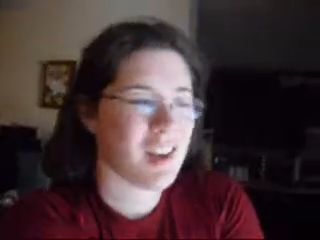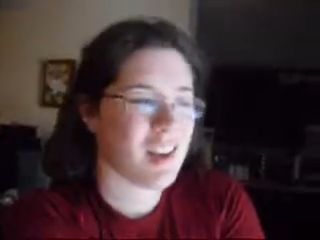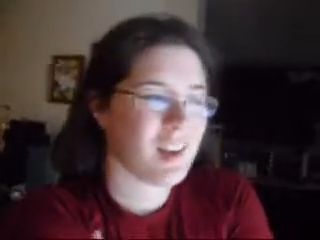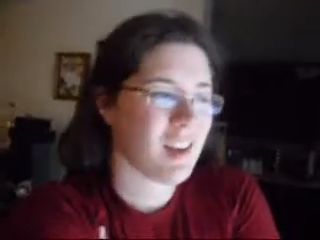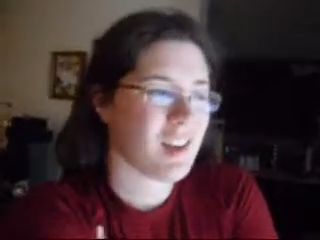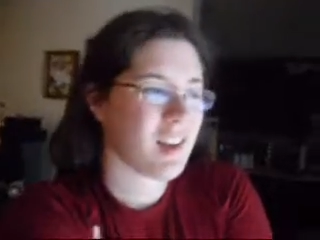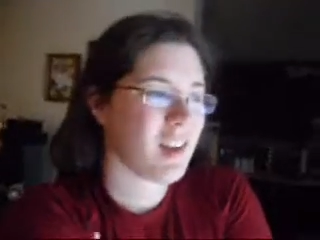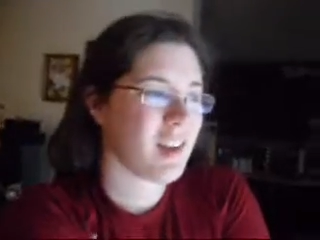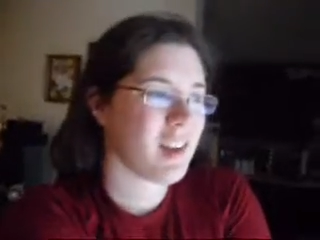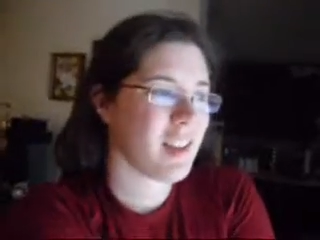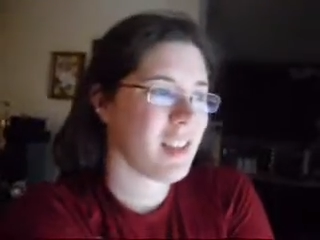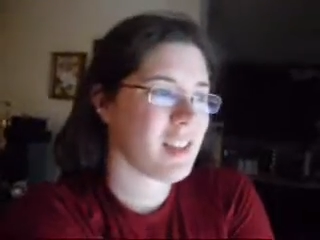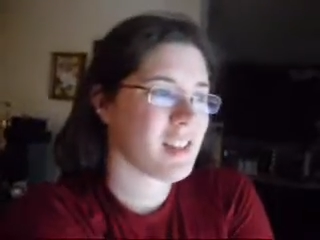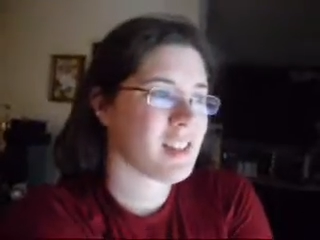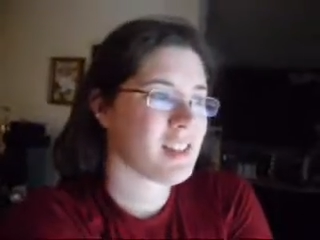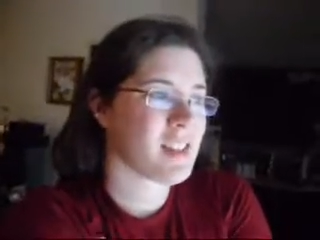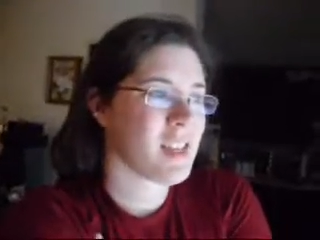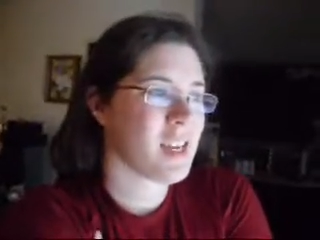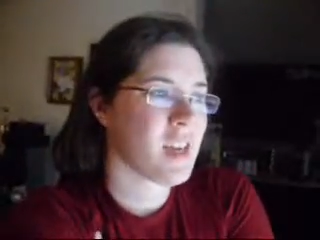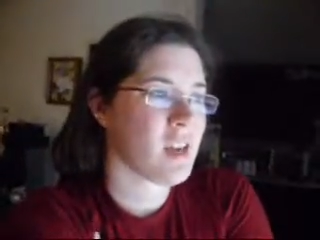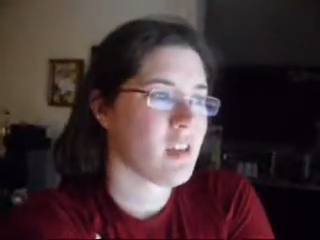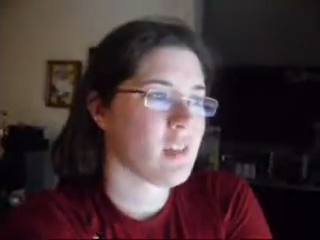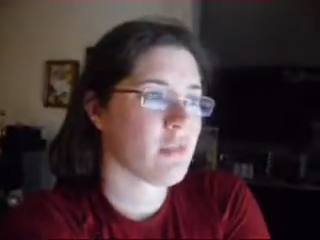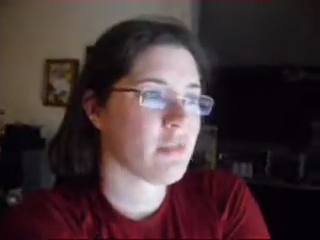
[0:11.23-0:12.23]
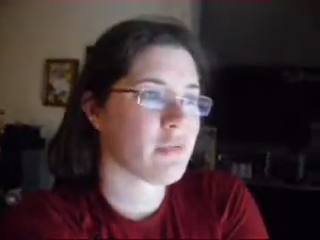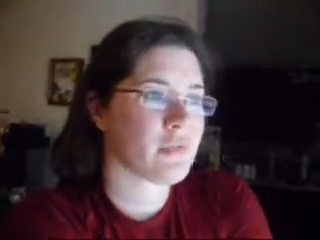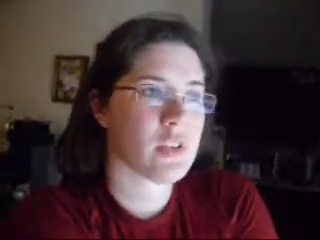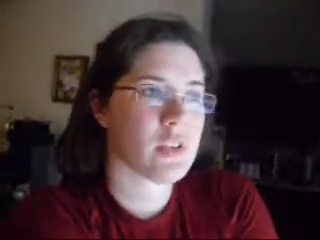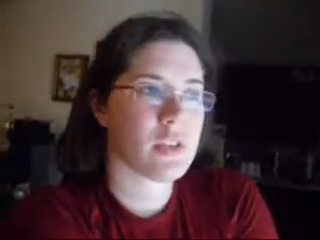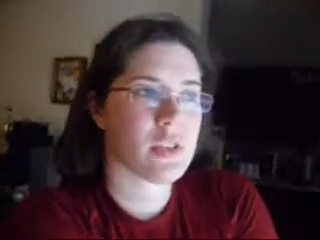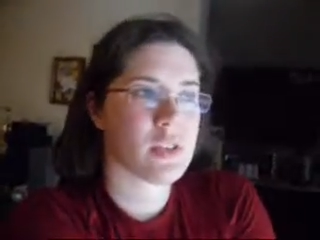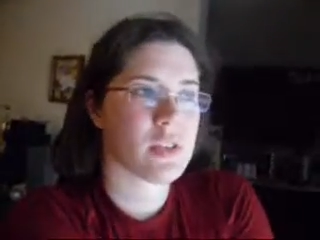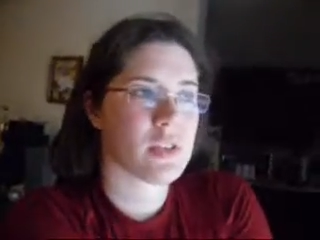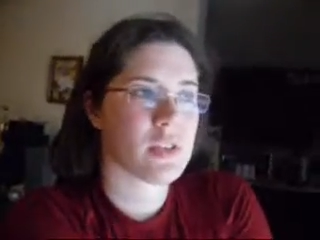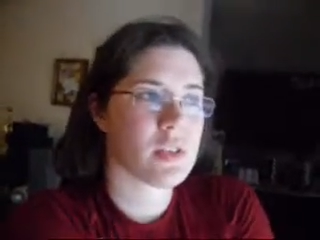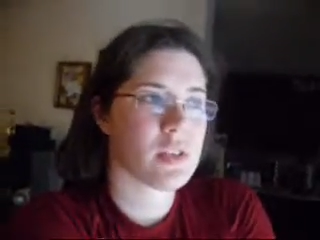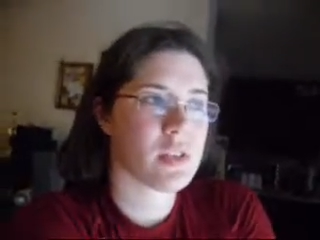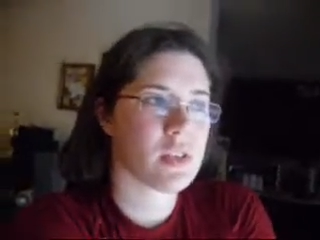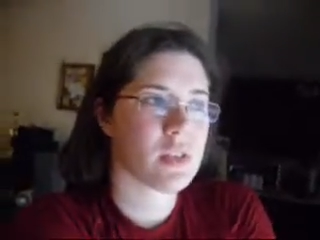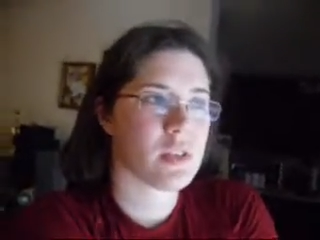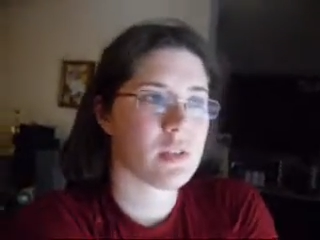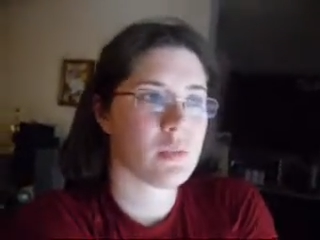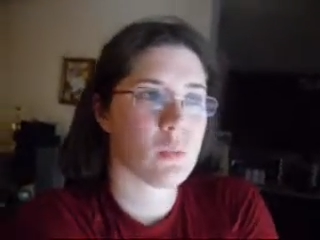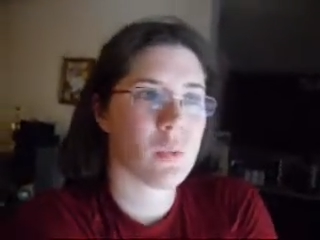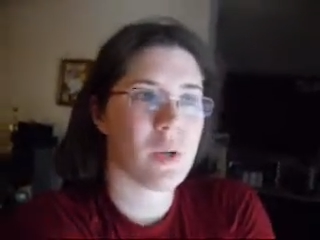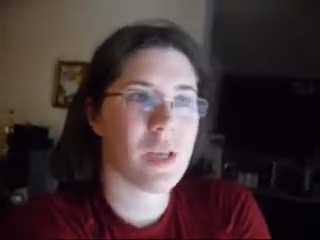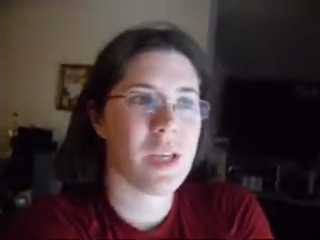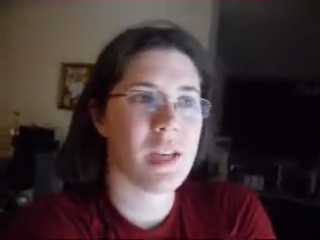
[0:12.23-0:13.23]
Uh, it's now the first
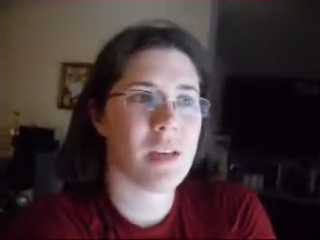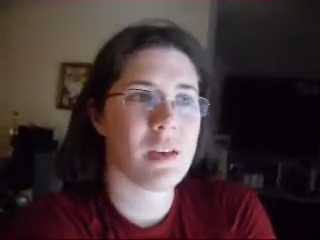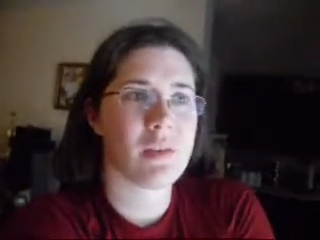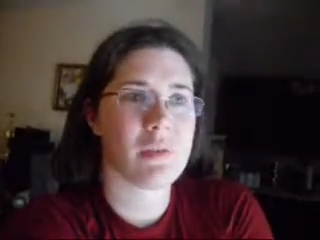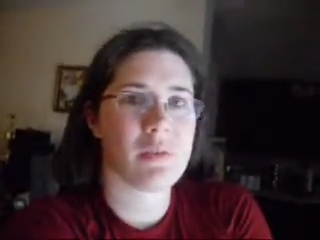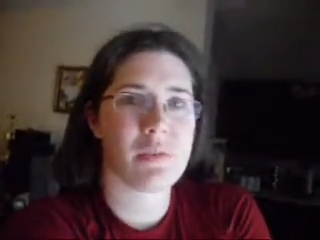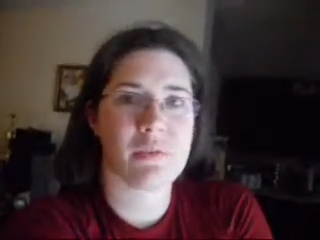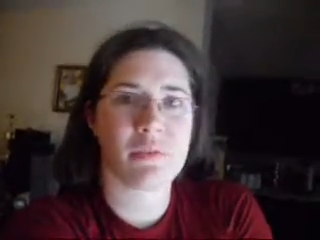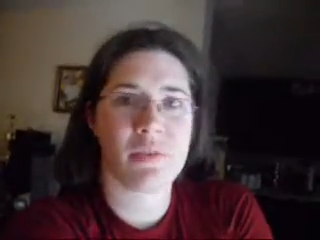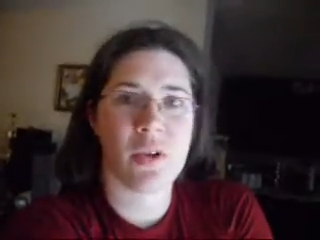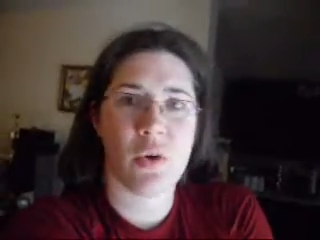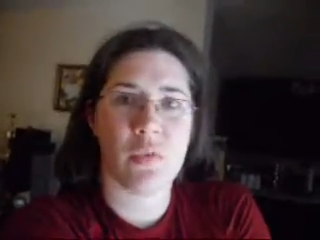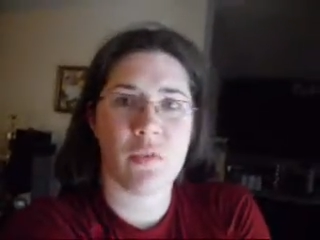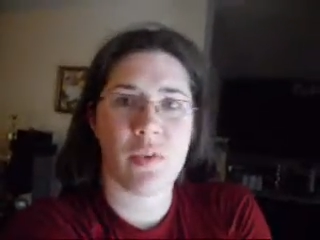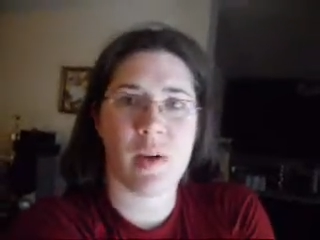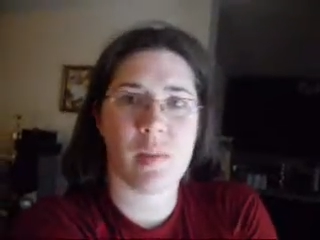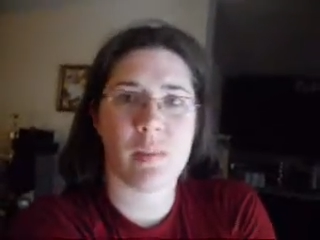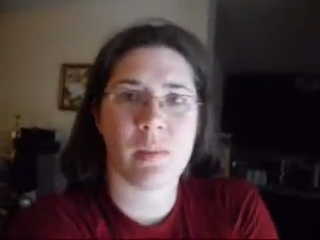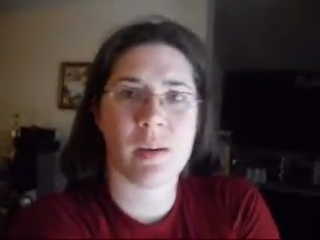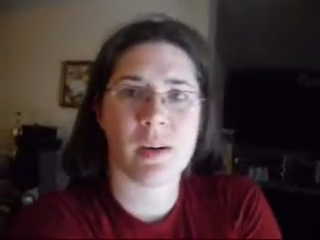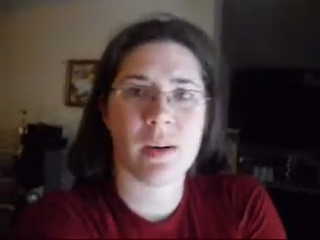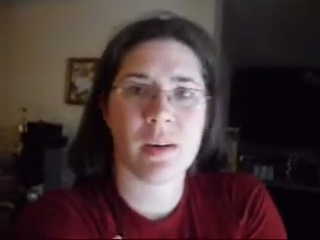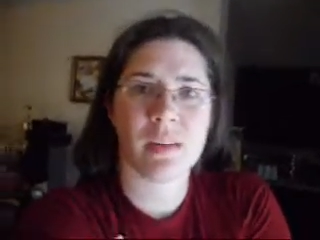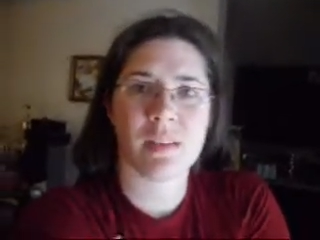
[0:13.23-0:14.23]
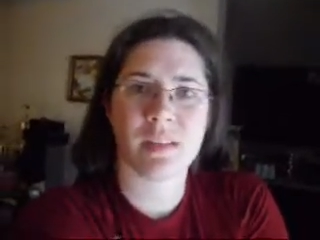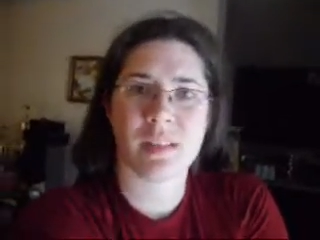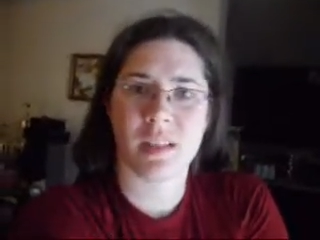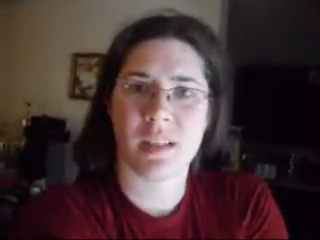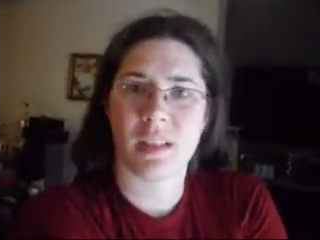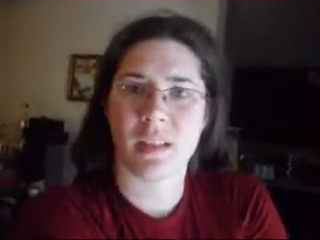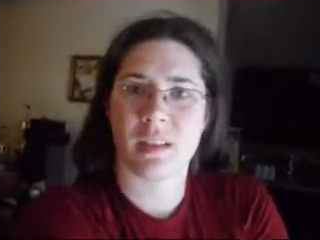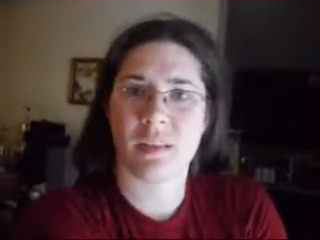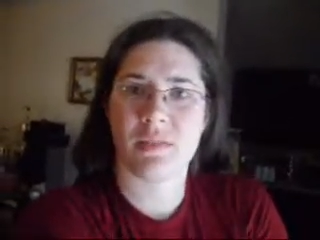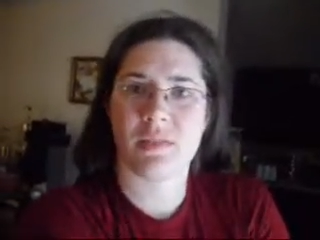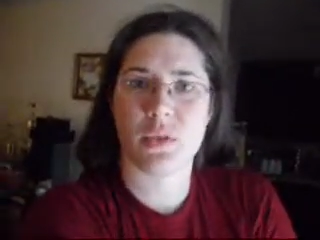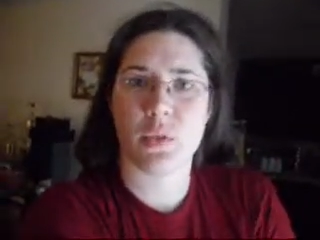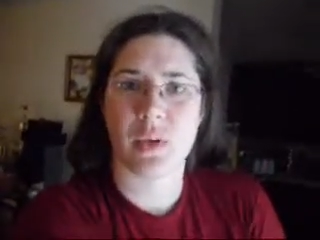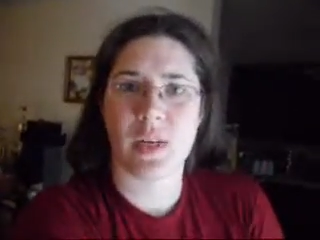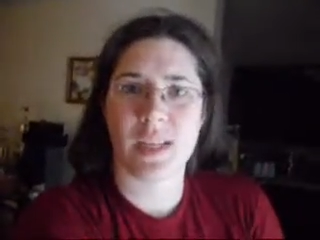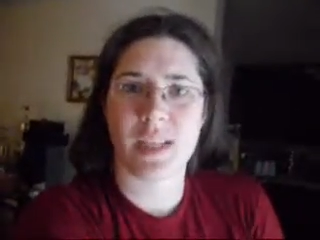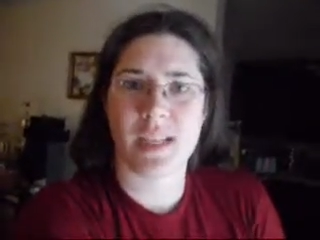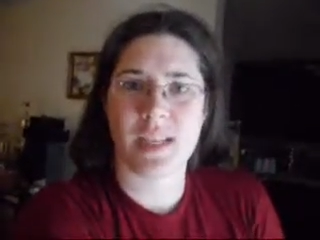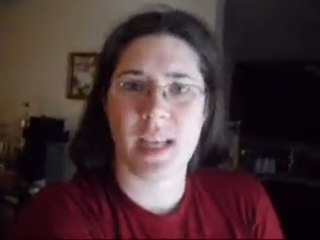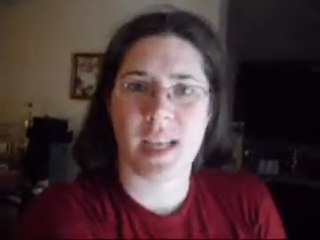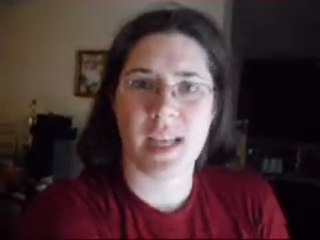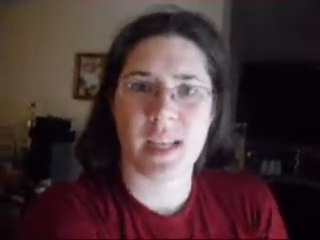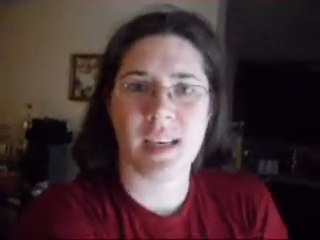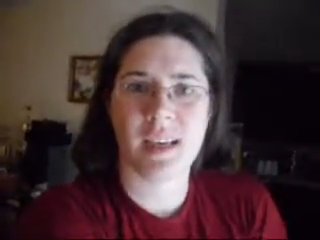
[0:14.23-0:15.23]
week of November of
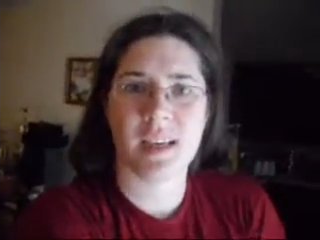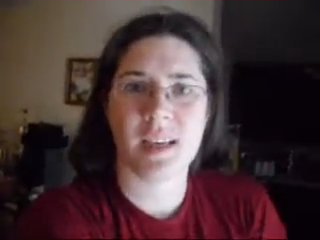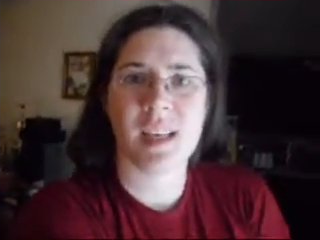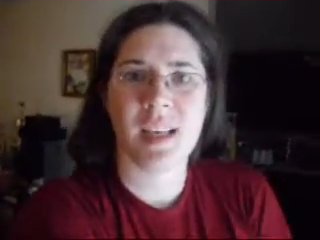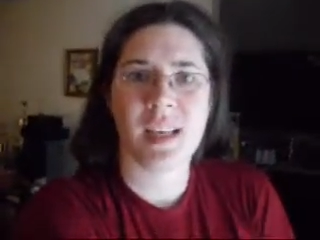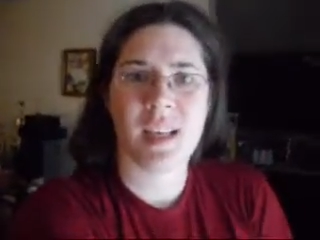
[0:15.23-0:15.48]
2010